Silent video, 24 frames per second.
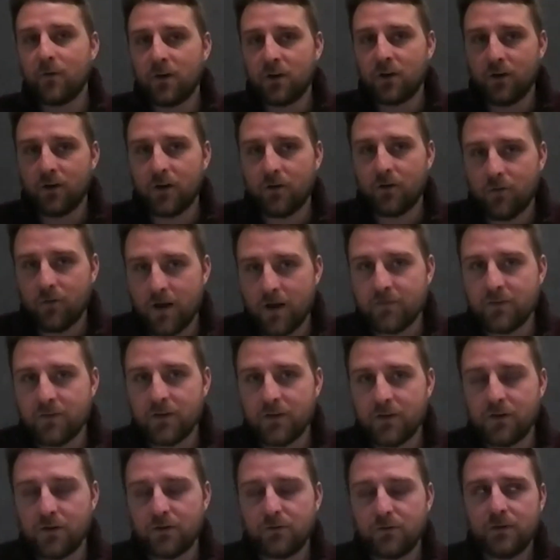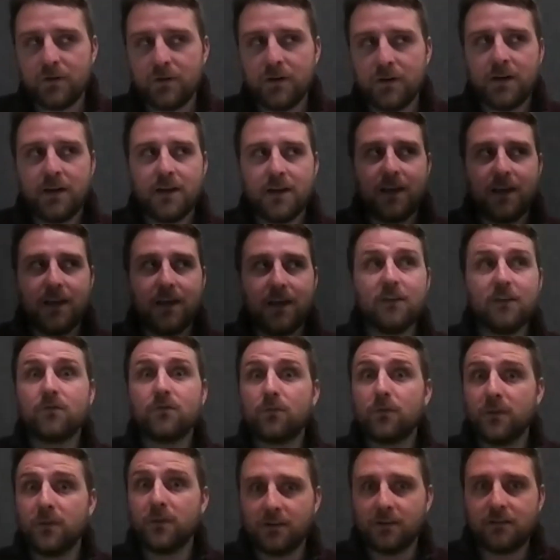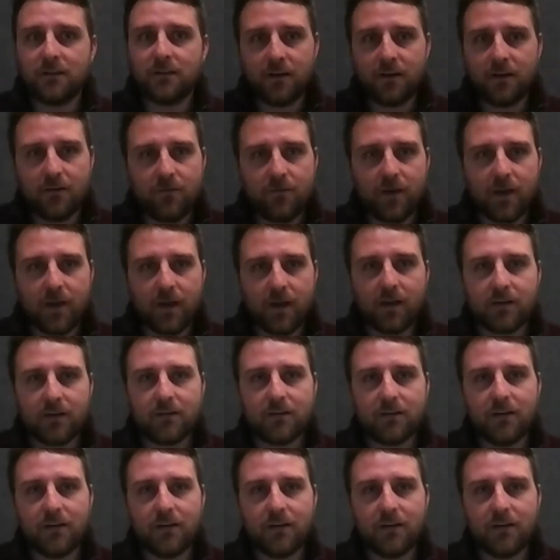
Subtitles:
recurring revenue is really significant.